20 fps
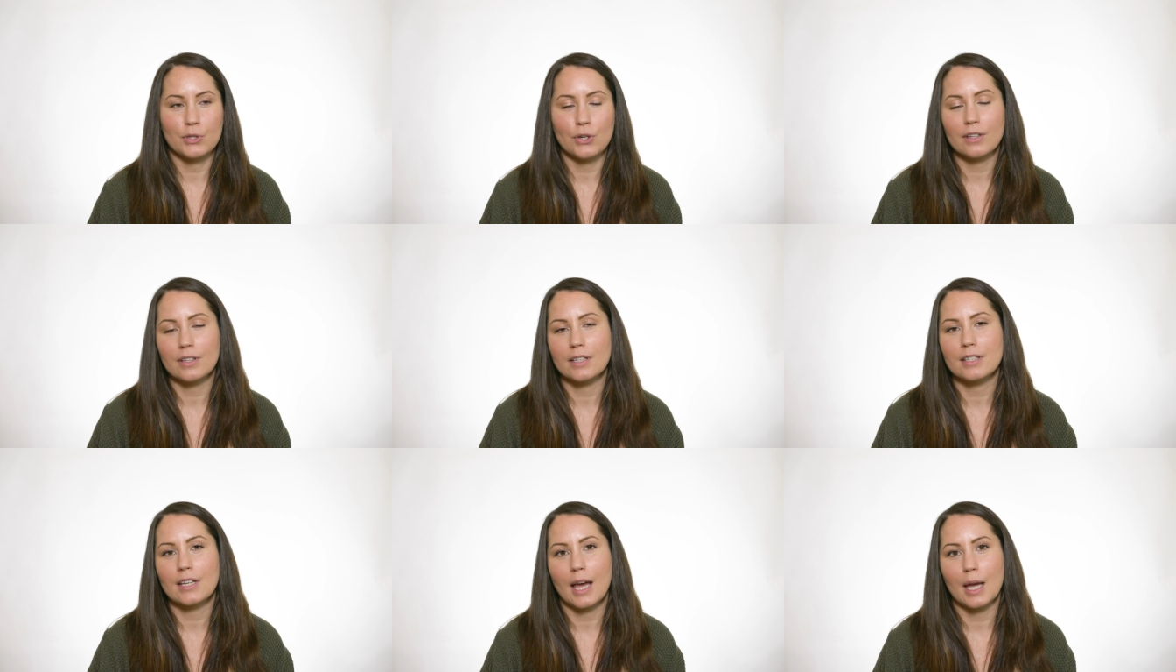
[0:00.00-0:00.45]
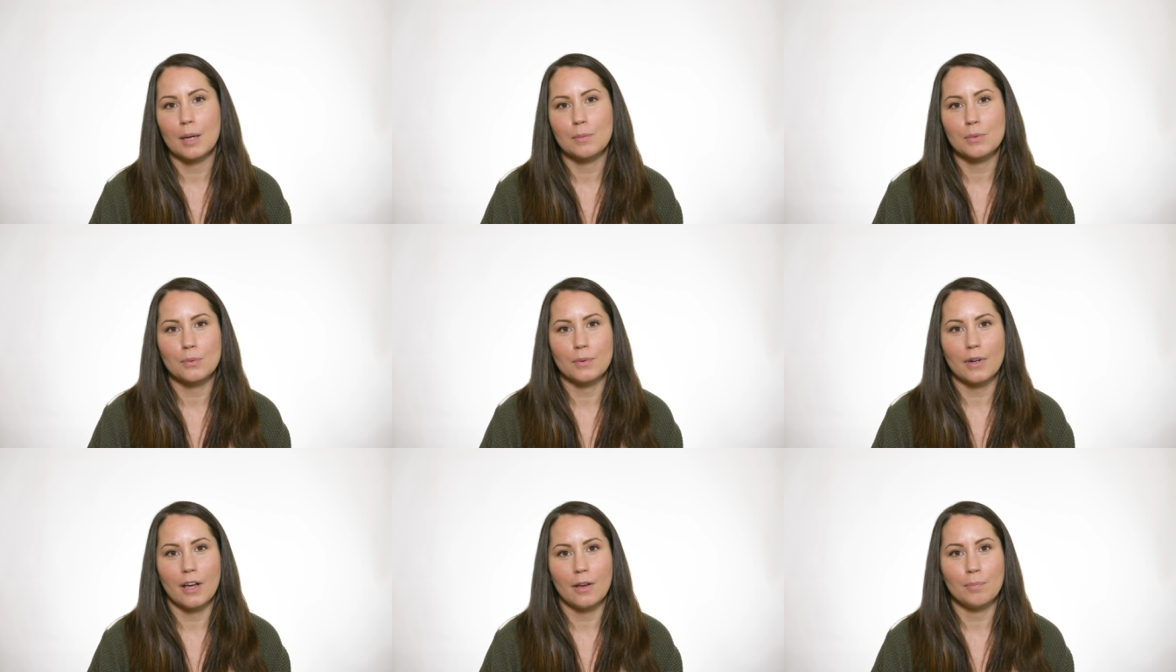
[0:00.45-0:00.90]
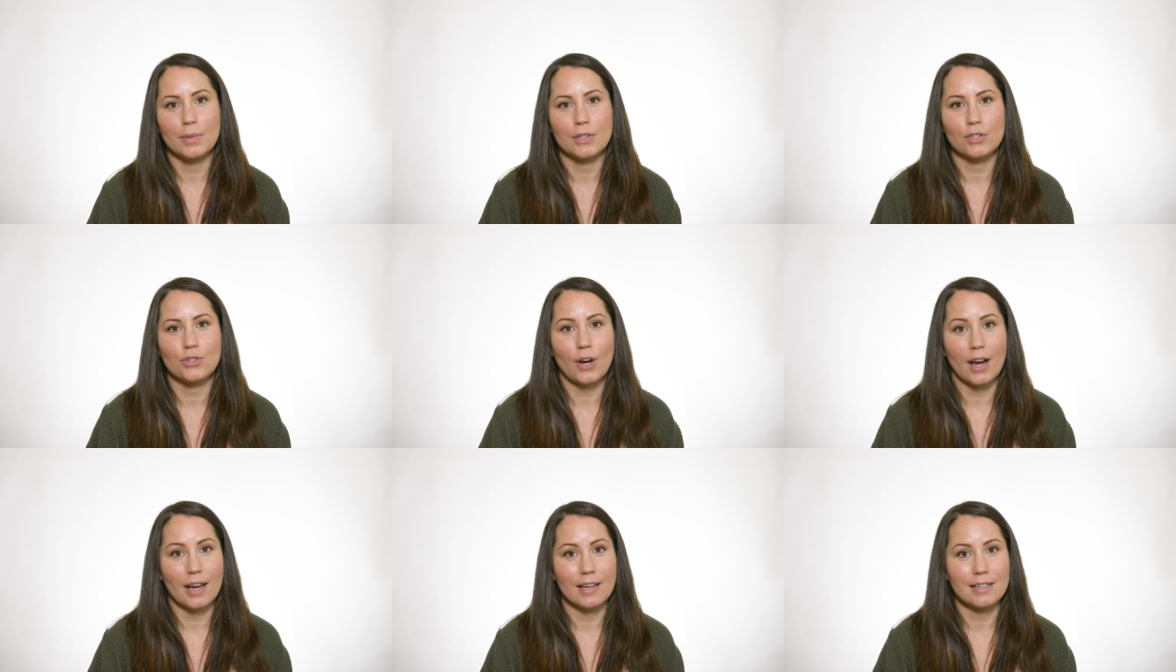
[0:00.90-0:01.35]
during the times when I've
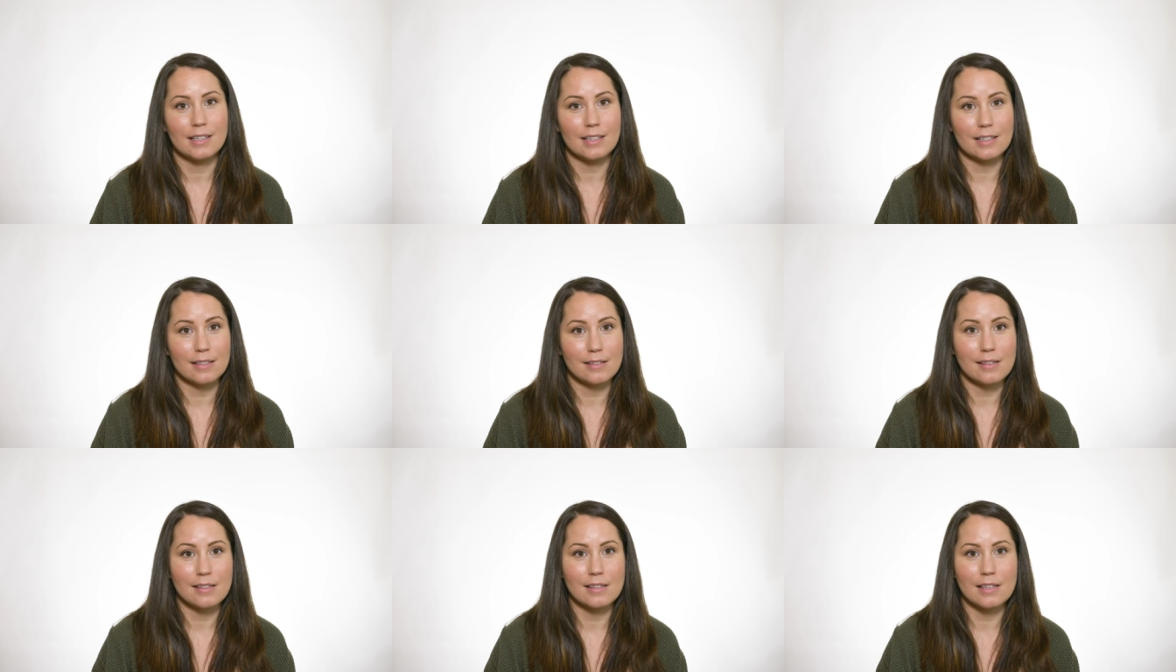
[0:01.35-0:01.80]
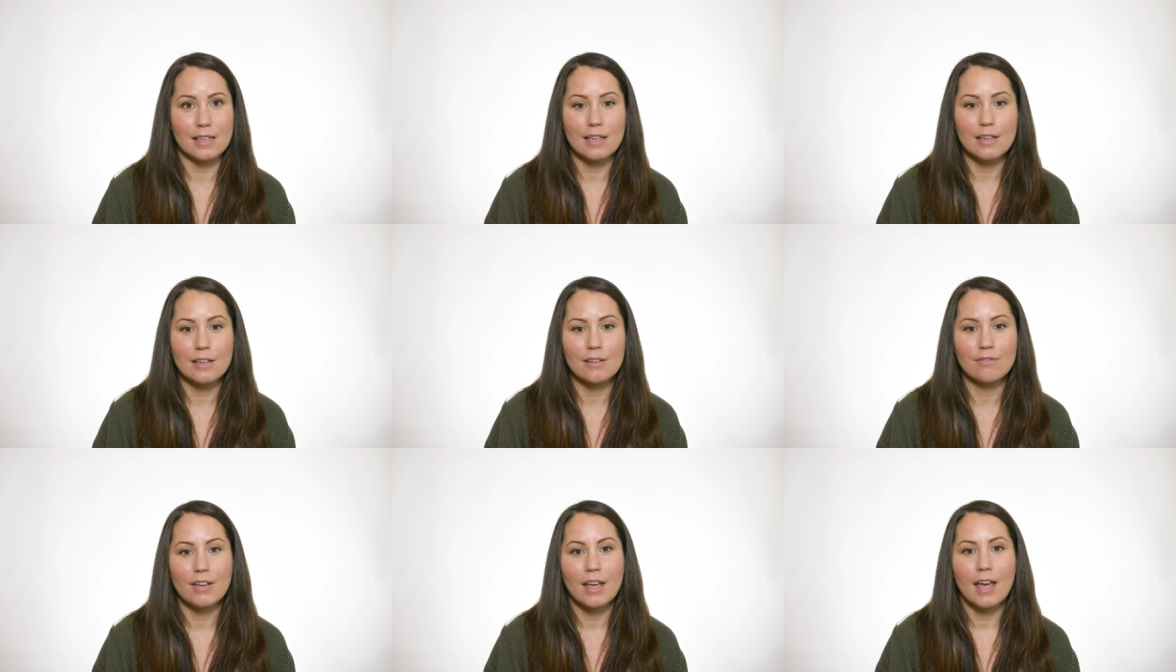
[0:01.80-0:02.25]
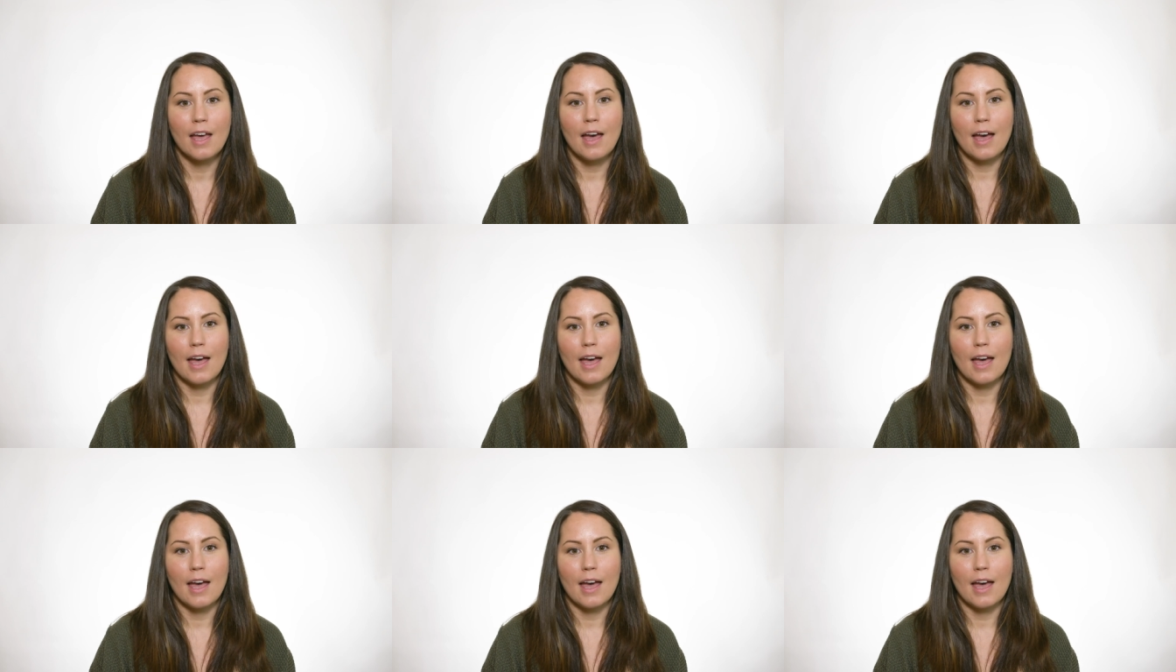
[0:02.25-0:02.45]
been trying to conceive,